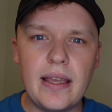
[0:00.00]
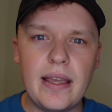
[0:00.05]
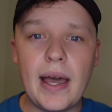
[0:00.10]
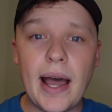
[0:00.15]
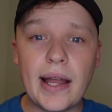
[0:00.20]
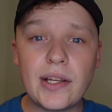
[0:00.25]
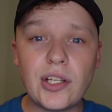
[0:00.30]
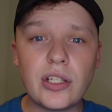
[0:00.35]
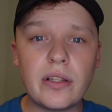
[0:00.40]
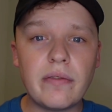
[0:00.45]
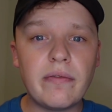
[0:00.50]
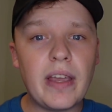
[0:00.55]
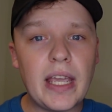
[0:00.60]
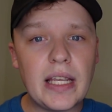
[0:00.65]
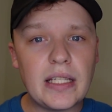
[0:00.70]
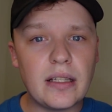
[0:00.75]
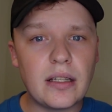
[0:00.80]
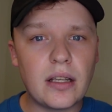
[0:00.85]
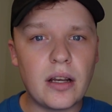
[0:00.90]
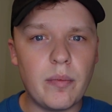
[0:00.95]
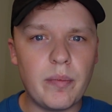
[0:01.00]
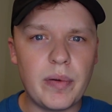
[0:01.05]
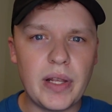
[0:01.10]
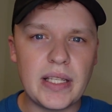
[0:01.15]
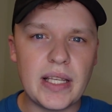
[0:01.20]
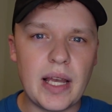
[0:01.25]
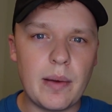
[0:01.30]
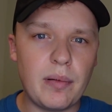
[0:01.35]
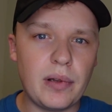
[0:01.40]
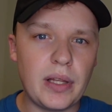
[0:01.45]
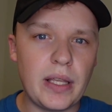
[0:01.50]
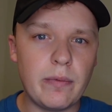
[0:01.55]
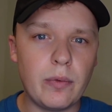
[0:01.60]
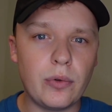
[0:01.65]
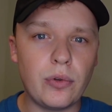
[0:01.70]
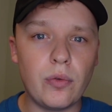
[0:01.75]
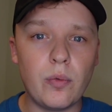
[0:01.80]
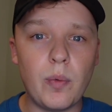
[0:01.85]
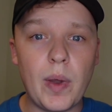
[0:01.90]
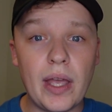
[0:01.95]
I just invest in companies that I believe will
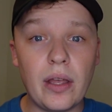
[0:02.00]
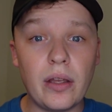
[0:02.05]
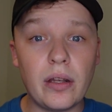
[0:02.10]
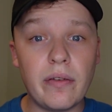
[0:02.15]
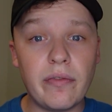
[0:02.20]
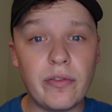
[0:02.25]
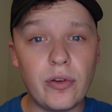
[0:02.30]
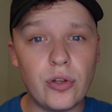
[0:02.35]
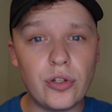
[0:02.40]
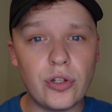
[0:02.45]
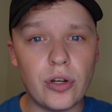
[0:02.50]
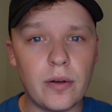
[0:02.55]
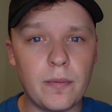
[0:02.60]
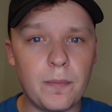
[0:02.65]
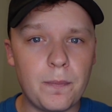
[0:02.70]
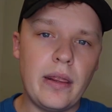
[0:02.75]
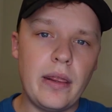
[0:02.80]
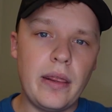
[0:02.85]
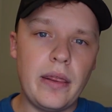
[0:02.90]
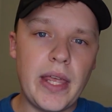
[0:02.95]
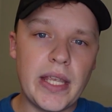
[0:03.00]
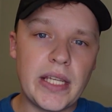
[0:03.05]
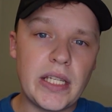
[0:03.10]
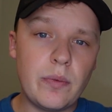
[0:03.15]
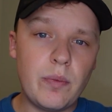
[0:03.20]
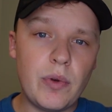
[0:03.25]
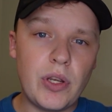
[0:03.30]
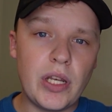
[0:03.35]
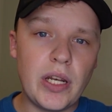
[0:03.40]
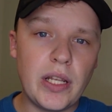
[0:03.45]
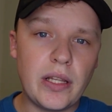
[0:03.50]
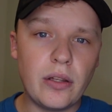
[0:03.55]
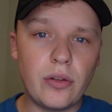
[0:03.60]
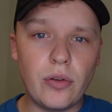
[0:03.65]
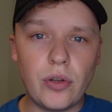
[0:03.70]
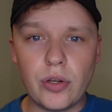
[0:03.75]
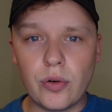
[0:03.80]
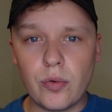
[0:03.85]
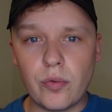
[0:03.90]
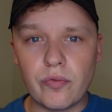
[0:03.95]
do well in the future. This is where you need to do
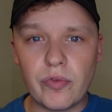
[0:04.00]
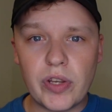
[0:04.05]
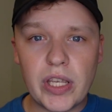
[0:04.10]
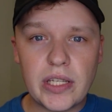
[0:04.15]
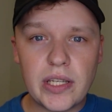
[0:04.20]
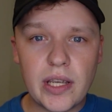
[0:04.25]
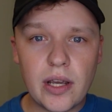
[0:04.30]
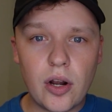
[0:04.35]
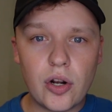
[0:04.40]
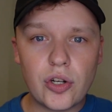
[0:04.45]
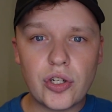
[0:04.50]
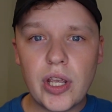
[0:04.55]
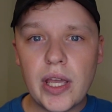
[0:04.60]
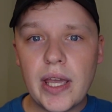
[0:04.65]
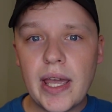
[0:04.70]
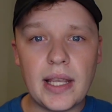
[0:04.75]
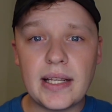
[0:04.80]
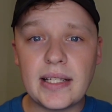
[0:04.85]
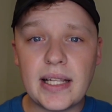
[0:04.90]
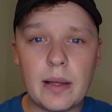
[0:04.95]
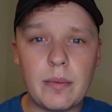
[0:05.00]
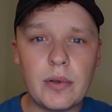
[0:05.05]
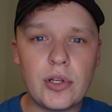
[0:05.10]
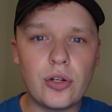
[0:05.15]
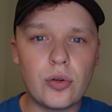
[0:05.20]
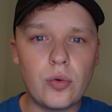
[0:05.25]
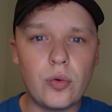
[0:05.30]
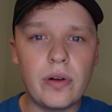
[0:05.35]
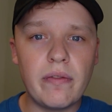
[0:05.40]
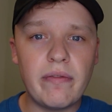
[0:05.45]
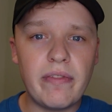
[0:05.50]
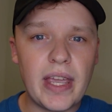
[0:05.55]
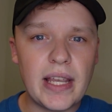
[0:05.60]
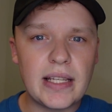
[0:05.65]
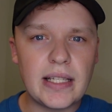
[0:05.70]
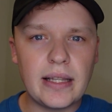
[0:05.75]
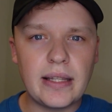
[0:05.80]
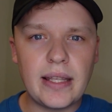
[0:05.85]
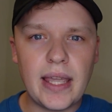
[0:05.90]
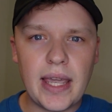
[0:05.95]
your own research, establish your own
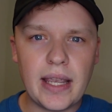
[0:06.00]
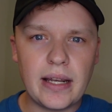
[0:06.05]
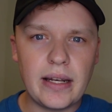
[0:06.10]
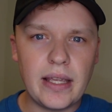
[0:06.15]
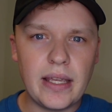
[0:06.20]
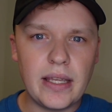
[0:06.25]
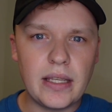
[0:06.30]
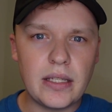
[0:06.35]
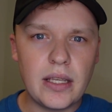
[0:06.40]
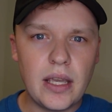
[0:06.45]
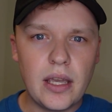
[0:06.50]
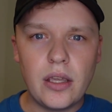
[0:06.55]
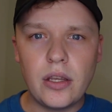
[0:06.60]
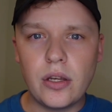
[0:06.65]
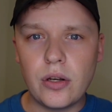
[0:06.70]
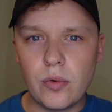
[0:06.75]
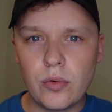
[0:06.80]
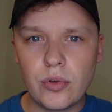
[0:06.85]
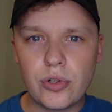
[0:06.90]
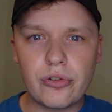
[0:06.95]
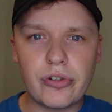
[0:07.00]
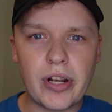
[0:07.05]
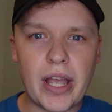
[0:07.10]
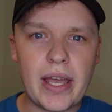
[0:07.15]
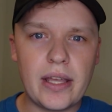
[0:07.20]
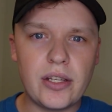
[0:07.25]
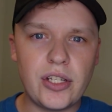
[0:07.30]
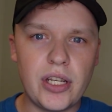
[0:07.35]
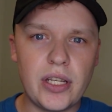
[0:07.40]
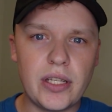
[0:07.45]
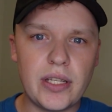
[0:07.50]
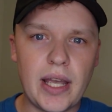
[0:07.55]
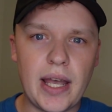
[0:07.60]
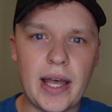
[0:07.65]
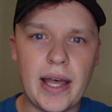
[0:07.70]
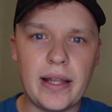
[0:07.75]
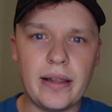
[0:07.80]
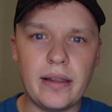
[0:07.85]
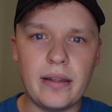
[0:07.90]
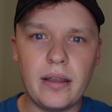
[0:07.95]
investing techniques, your own strategies,
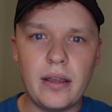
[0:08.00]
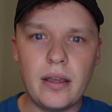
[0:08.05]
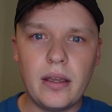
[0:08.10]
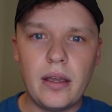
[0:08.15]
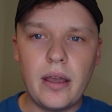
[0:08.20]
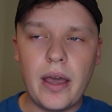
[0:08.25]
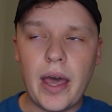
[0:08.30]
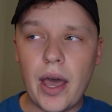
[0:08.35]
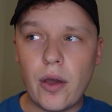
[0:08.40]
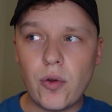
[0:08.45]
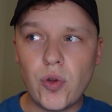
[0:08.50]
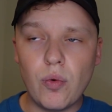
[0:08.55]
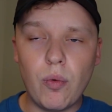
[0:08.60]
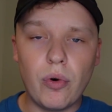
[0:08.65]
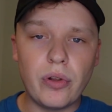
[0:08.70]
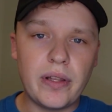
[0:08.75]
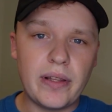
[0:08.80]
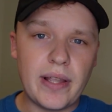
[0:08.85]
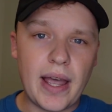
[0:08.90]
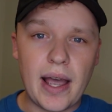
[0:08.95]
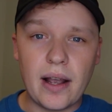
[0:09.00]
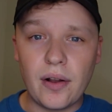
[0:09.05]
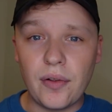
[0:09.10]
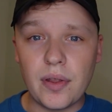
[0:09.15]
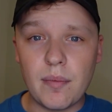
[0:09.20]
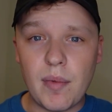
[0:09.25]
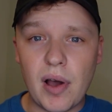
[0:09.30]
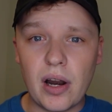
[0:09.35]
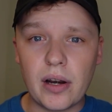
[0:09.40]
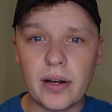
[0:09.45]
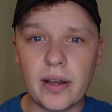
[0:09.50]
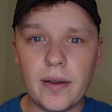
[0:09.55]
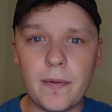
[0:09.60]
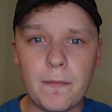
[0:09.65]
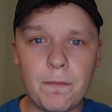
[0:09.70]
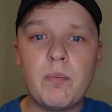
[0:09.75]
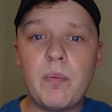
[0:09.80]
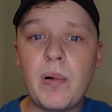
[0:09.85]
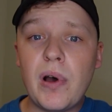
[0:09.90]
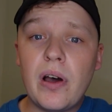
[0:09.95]
and how you want to tackle the market.
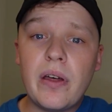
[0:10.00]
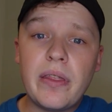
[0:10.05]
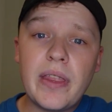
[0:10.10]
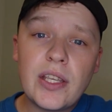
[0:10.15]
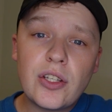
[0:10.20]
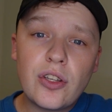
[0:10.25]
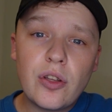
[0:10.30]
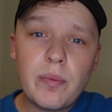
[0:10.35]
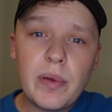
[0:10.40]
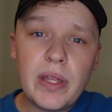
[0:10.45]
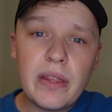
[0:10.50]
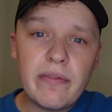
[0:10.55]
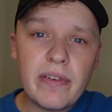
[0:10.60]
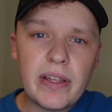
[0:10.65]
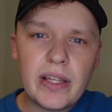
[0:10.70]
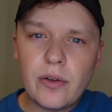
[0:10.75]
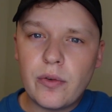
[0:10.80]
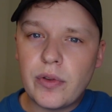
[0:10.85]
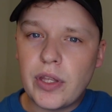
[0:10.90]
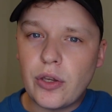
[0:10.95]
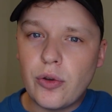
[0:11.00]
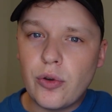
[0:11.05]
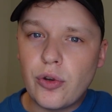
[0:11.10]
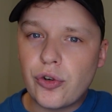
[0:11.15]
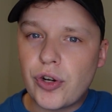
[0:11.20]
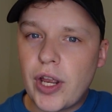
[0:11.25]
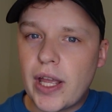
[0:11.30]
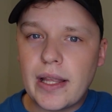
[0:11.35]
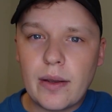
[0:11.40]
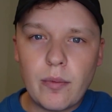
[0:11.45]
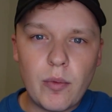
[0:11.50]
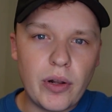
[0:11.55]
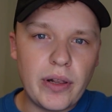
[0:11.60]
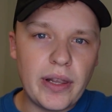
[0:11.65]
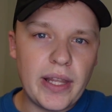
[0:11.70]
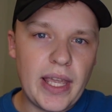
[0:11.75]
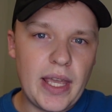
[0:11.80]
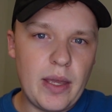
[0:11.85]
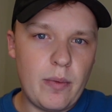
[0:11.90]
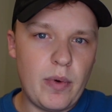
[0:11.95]
But this could be the video that you credit one
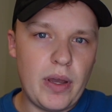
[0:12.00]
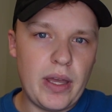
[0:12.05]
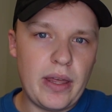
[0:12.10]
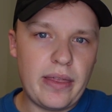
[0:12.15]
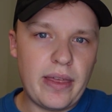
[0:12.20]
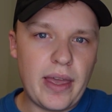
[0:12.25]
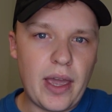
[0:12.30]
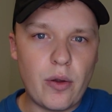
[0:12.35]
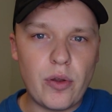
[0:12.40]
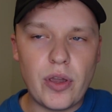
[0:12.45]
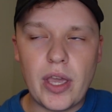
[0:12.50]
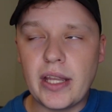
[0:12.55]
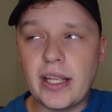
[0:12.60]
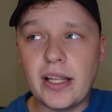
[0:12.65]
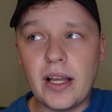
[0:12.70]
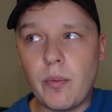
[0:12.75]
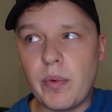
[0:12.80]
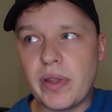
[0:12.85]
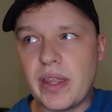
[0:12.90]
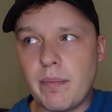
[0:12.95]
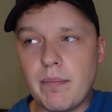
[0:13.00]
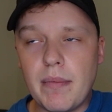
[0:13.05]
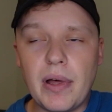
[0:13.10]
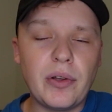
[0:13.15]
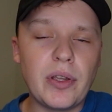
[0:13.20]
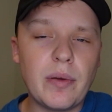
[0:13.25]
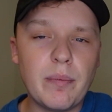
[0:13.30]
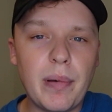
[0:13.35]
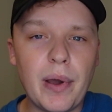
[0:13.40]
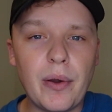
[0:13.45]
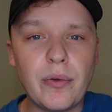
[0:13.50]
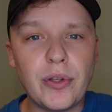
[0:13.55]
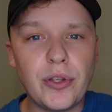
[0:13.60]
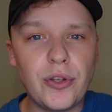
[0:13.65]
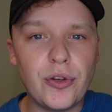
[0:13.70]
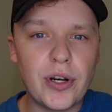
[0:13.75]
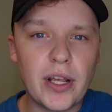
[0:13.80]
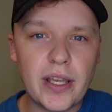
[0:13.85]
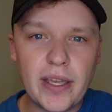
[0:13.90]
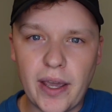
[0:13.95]
day with how you ended up with £1 million in
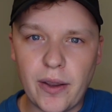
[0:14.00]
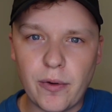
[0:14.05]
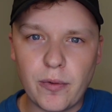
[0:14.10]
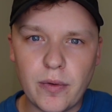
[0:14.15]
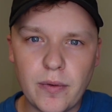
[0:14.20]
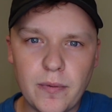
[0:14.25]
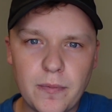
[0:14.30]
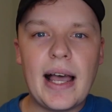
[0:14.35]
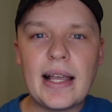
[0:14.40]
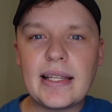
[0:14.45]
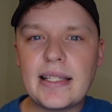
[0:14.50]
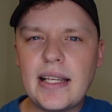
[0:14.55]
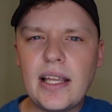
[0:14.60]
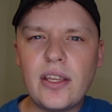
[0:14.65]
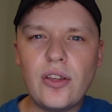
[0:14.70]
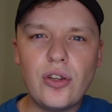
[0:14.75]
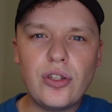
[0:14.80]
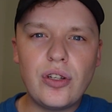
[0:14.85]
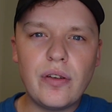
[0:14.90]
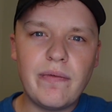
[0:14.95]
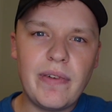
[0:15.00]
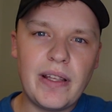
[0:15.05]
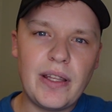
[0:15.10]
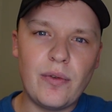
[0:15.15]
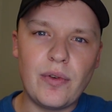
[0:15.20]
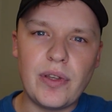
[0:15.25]
your account. I seen a YouTube video